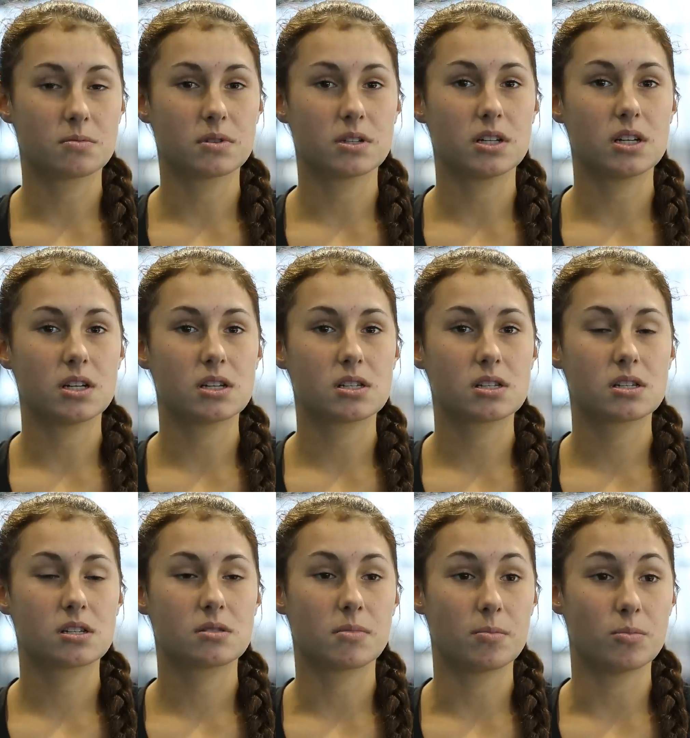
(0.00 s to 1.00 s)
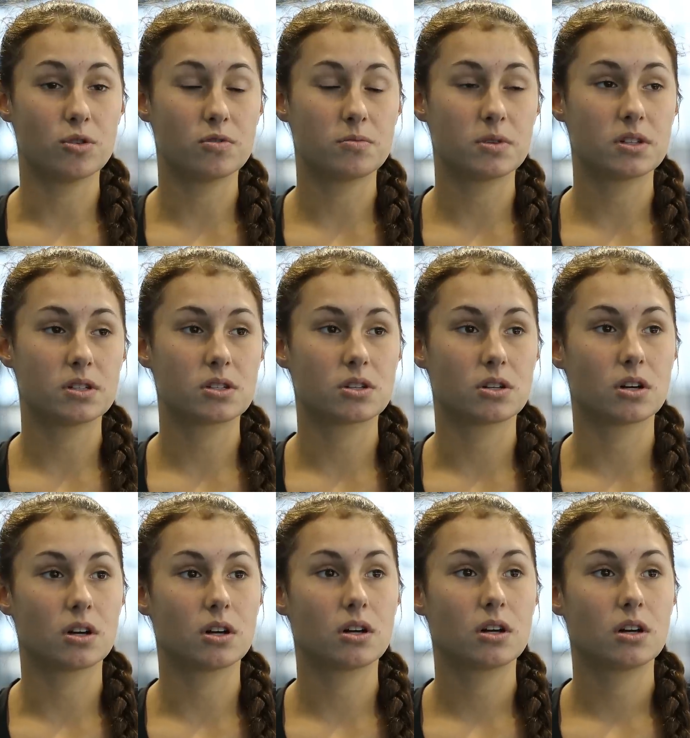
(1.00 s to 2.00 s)
couple of years, my movement.
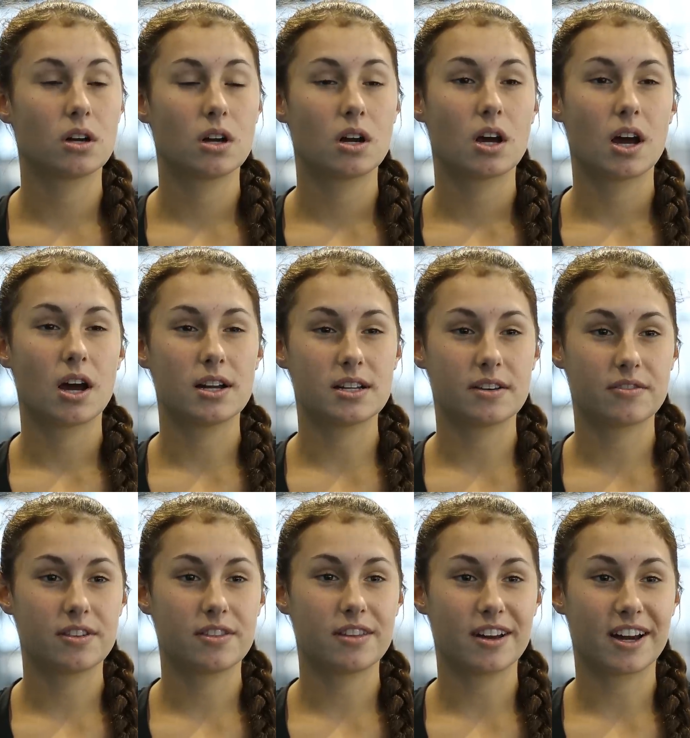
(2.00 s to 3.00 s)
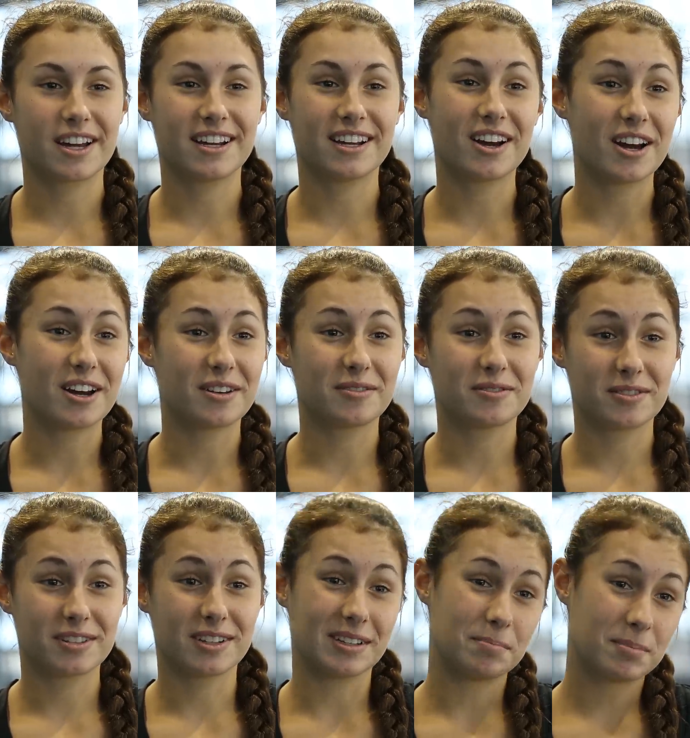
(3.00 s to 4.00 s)
So I definitely think I can kind of
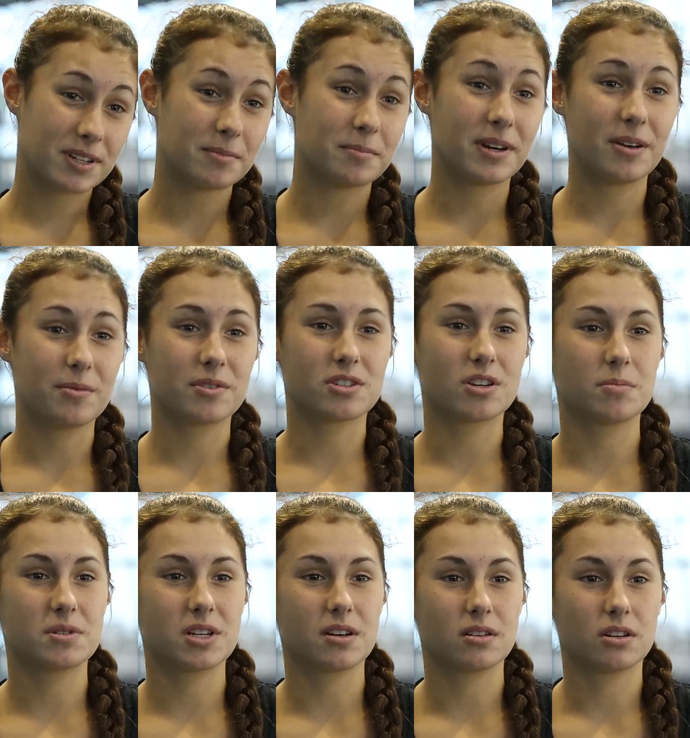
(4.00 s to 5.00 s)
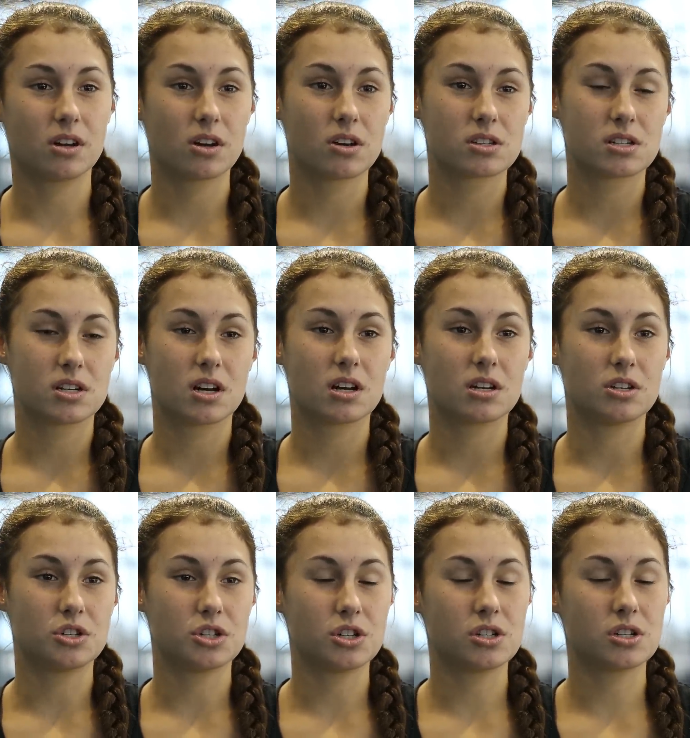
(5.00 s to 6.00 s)
compete with the top 10 girls now and
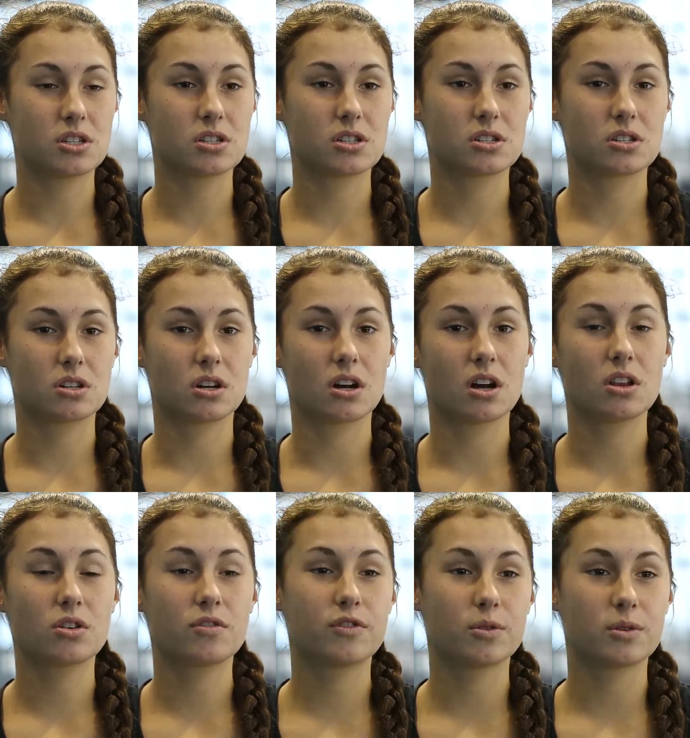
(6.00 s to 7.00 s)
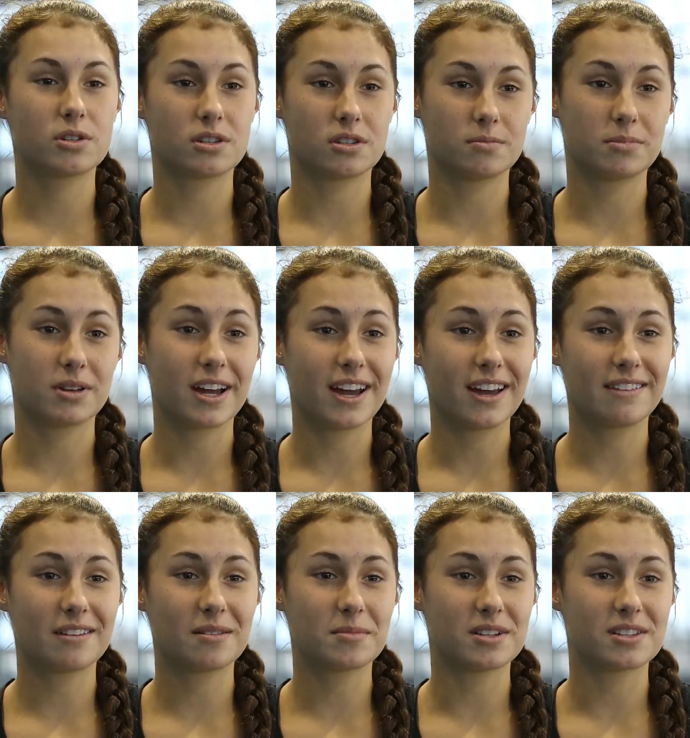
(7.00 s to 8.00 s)
juniors. So I look forward to playing
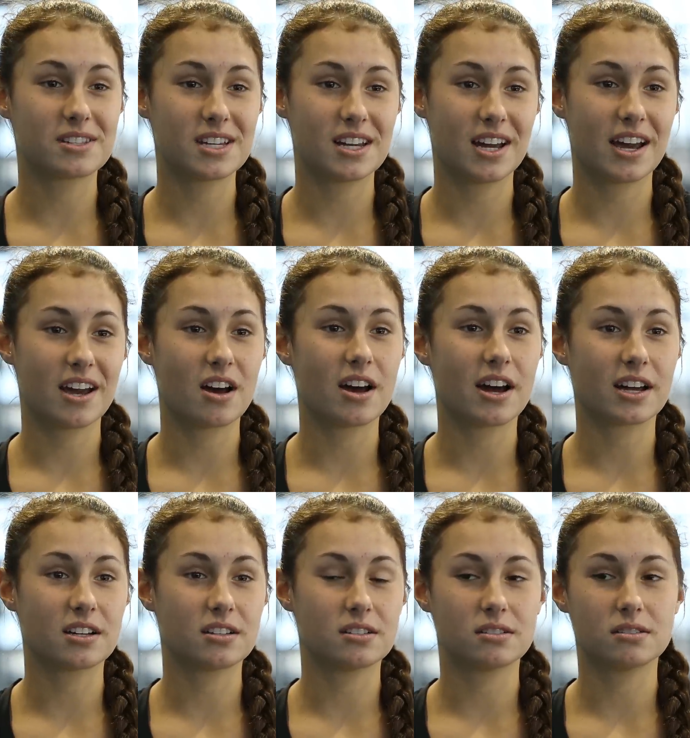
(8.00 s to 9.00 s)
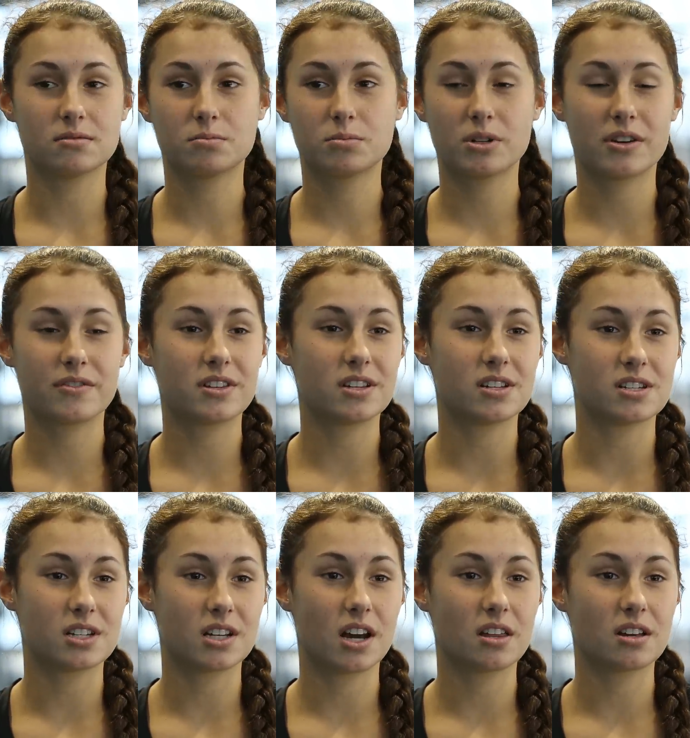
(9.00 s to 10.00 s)
them and seeing how I can put everything
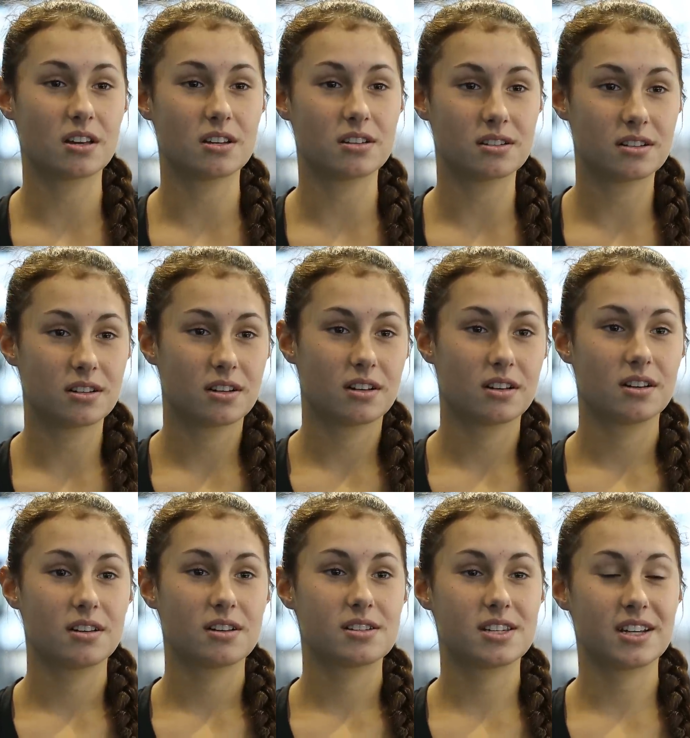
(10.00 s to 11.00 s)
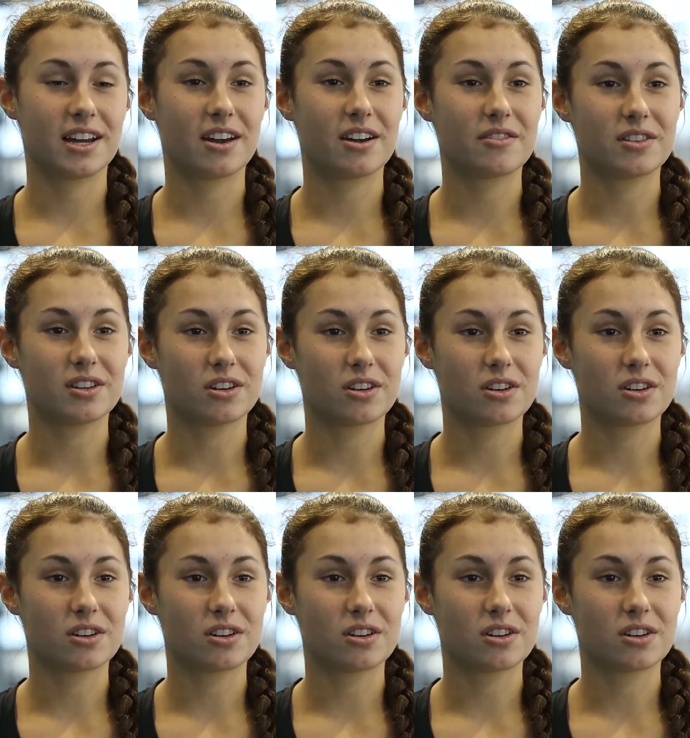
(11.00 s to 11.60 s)
together and seeing how everything